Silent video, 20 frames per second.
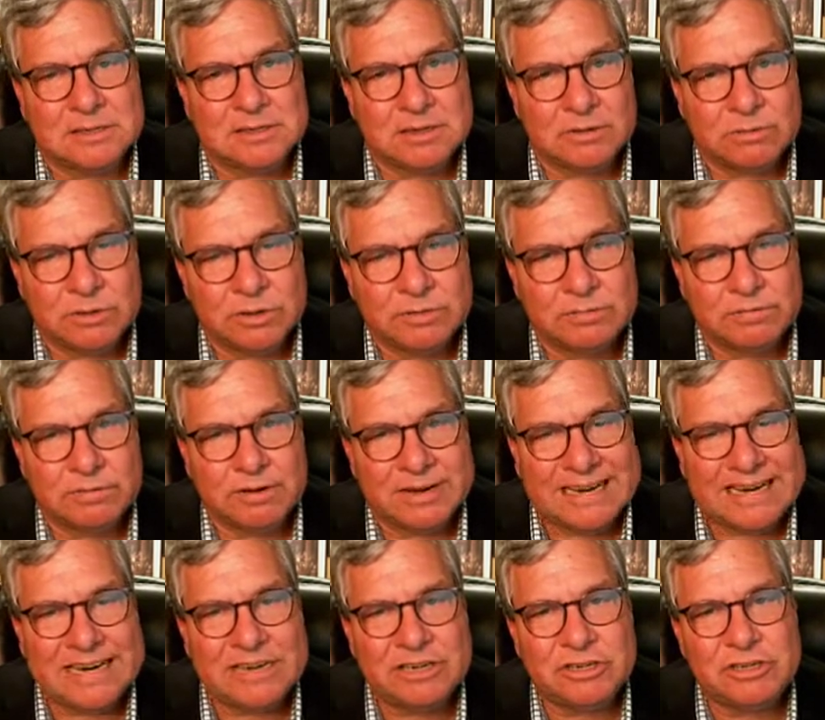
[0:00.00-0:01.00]
In other words, for
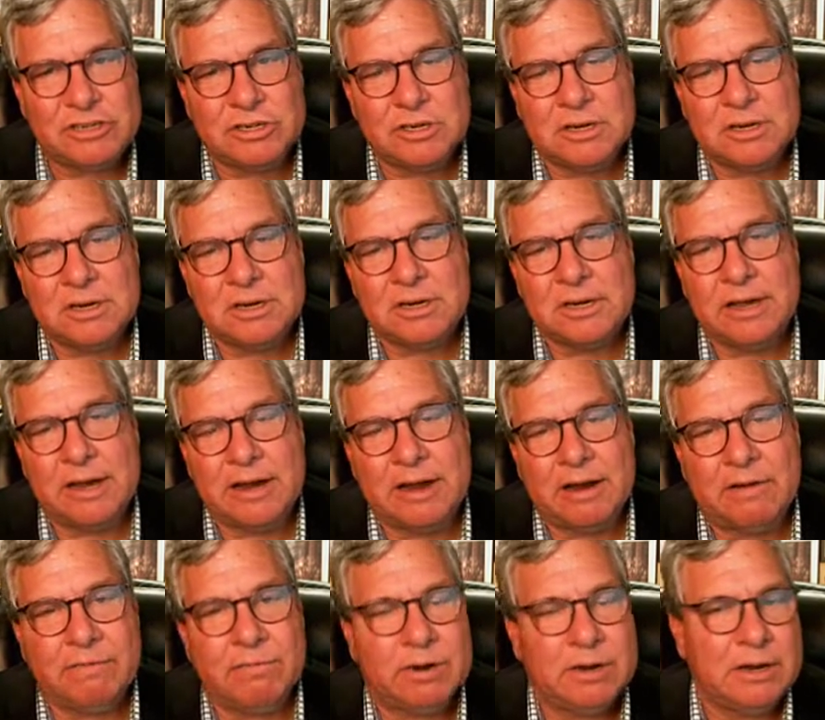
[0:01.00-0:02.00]
each and
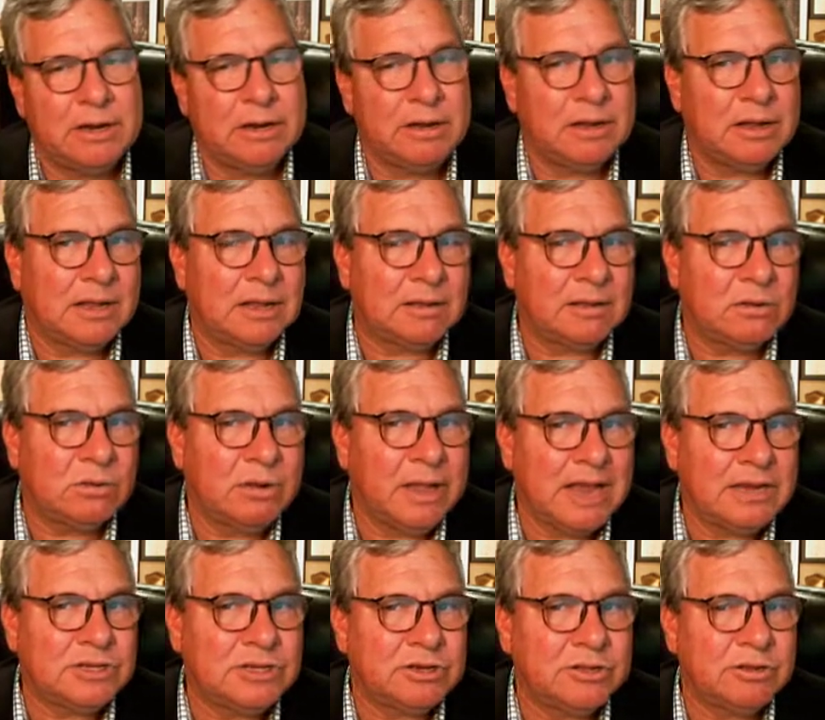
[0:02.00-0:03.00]
every
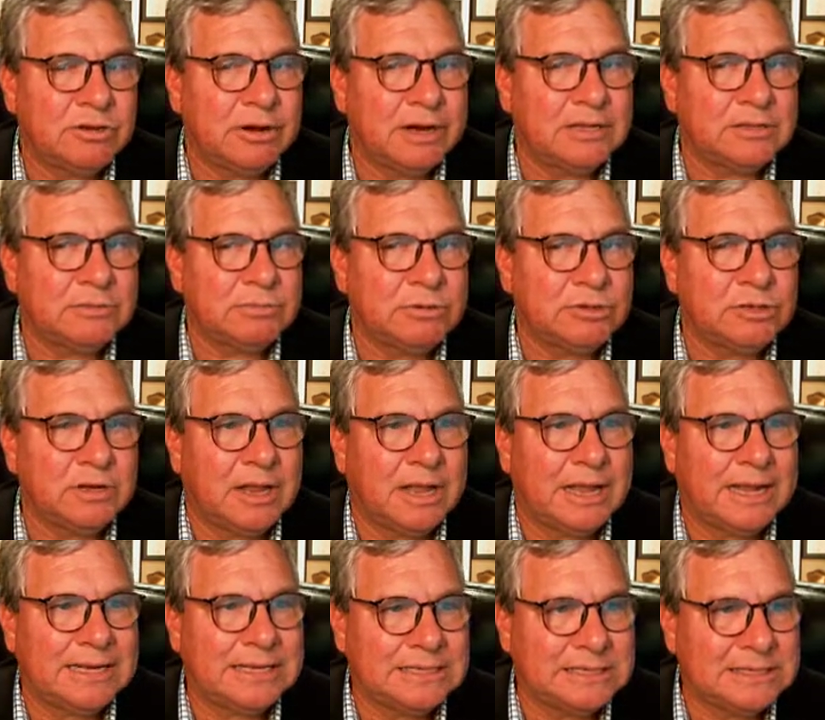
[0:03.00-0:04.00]
location on the transmission
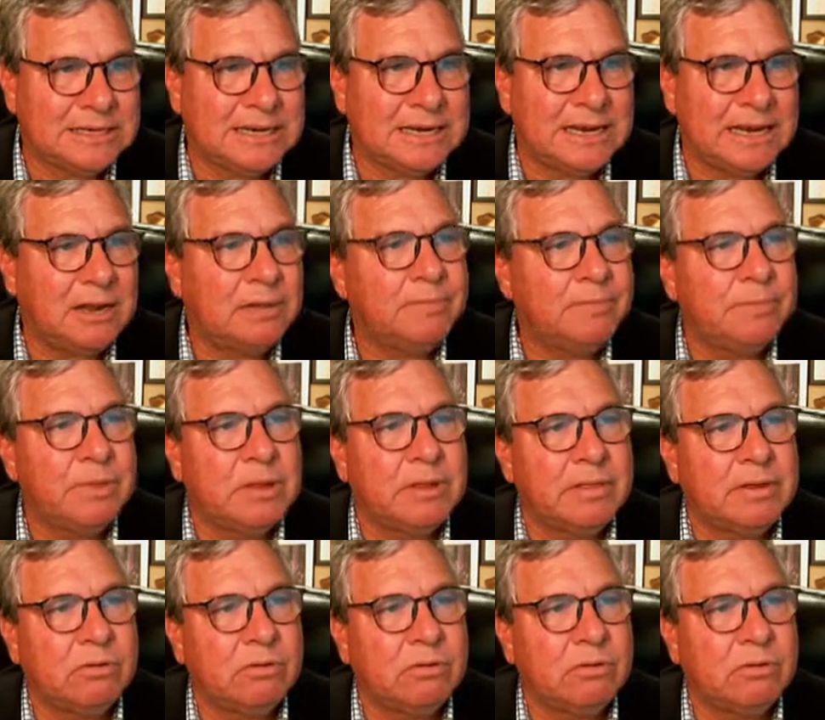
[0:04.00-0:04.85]
line Z, there